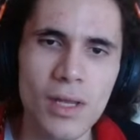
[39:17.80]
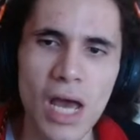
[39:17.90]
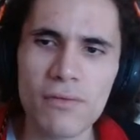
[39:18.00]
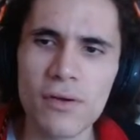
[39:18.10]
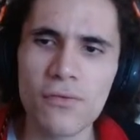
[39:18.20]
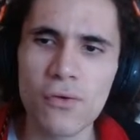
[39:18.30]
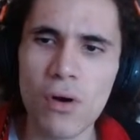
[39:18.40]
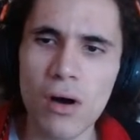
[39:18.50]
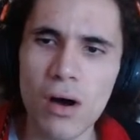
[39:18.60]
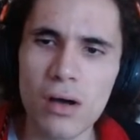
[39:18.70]
Having a full
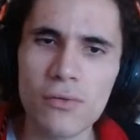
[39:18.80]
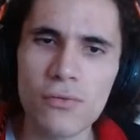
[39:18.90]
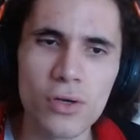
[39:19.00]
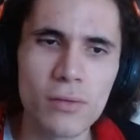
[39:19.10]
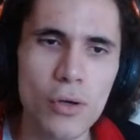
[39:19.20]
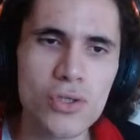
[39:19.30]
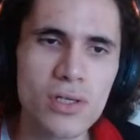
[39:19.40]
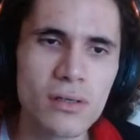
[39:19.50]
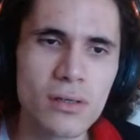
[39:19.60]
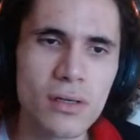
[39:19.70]
arc fully
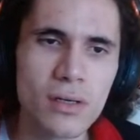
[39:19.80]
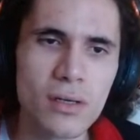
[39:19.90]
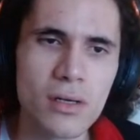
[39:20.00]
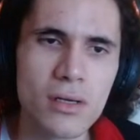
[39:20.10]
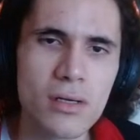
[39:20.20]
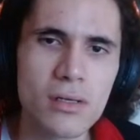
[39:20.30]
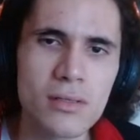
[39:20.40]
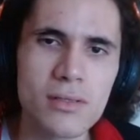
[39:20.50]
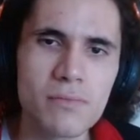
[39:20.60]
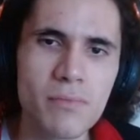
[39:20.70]
motioned
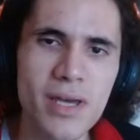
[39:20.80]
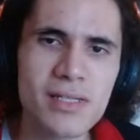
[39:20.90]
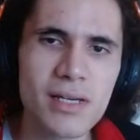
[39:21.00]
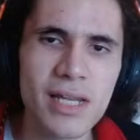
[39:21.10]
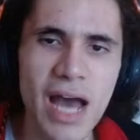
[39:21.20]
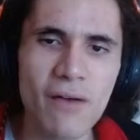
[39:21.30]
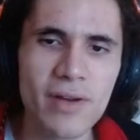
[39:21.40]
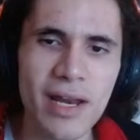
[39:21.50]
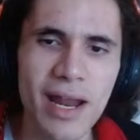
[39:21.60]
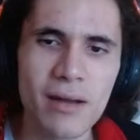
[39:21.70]
is basically having
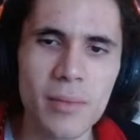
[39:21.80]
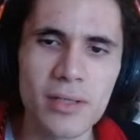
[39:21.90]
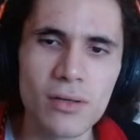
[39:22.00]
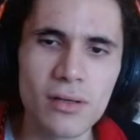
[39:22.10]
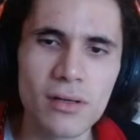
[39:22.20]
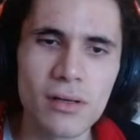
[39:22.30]
an anime done.